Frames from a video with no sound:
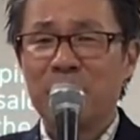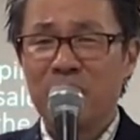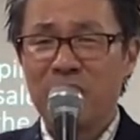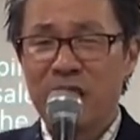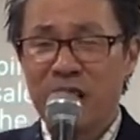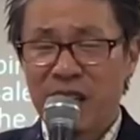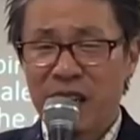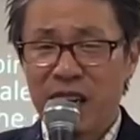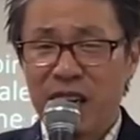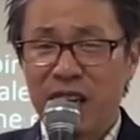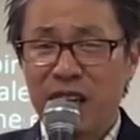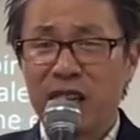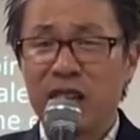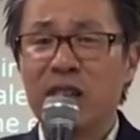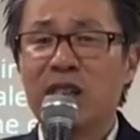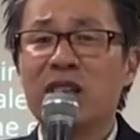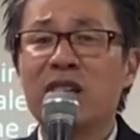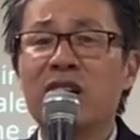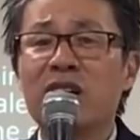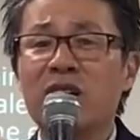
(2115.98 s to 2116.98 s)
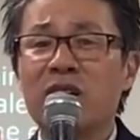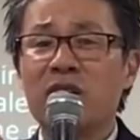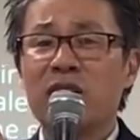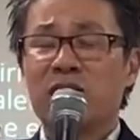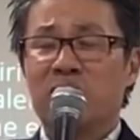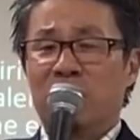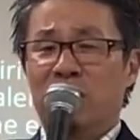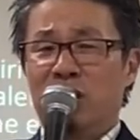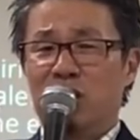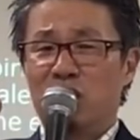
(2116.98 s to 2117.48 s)
again,
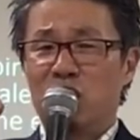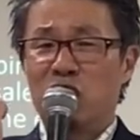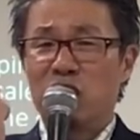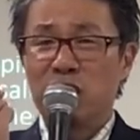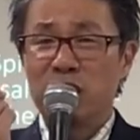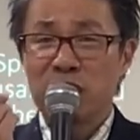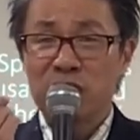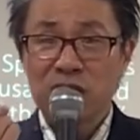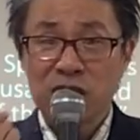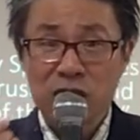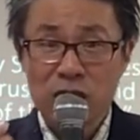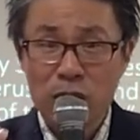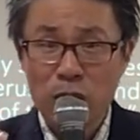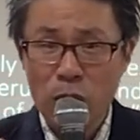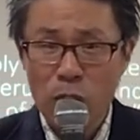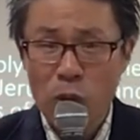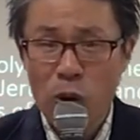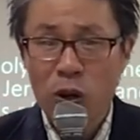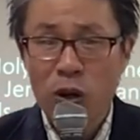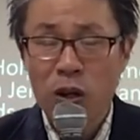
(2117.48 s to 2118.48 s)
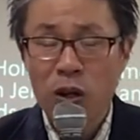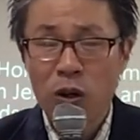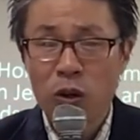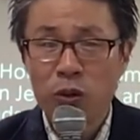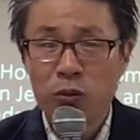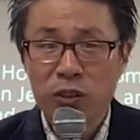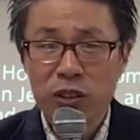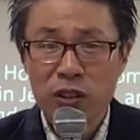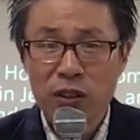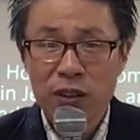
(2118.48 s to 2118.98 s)
is Jesus Lord
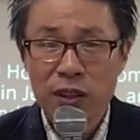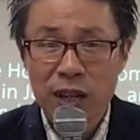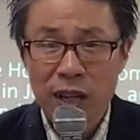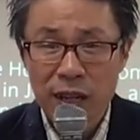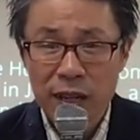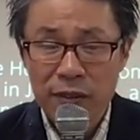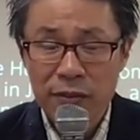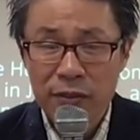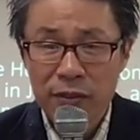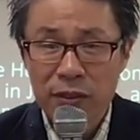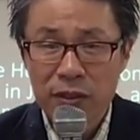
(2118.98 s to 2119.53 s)
over your life?